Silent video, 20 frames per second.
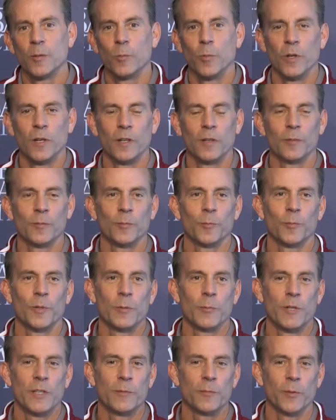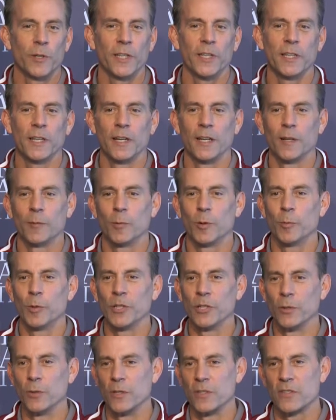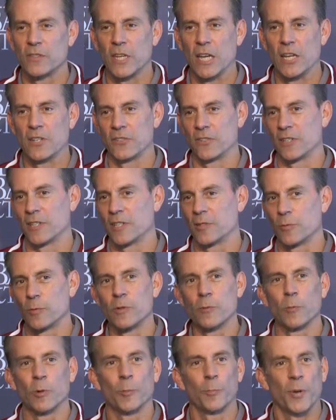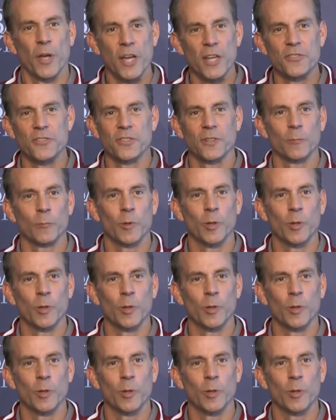Well, what we do in scheduling is we're patient.